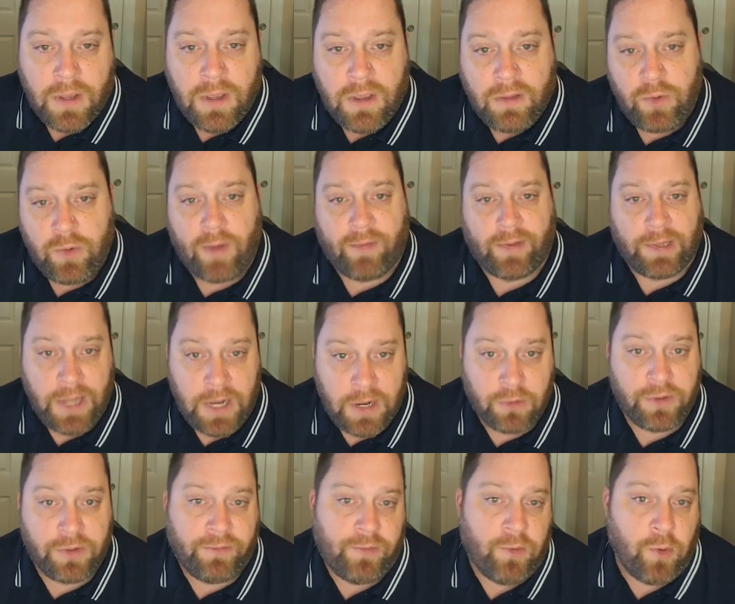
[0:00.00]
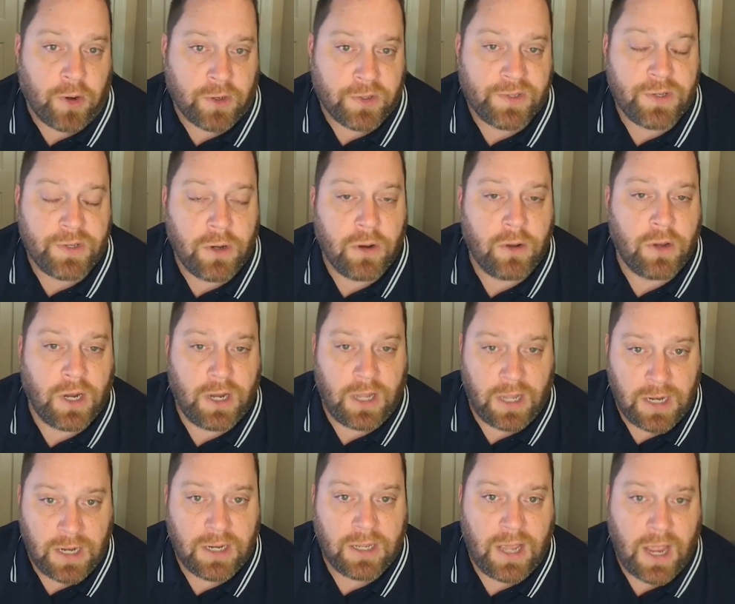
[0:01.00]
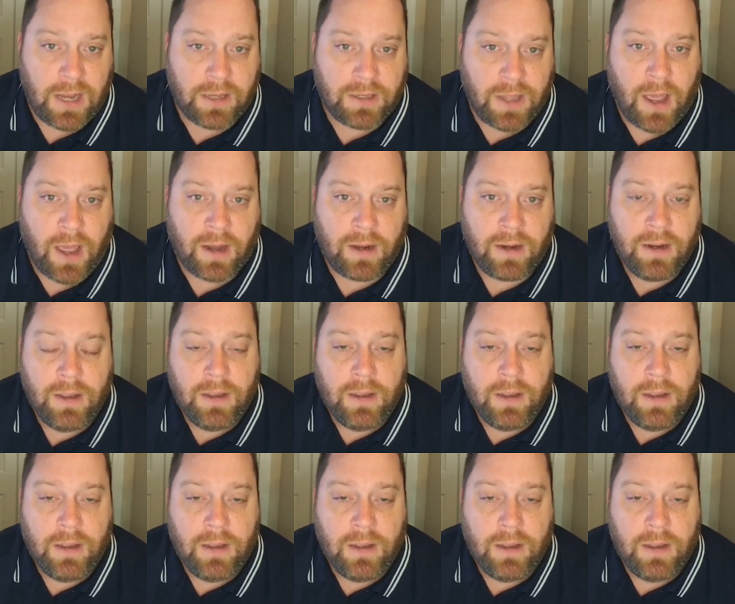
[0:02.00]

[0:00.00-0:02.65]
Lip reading: If you have a legal divorce, you're going to indicate that.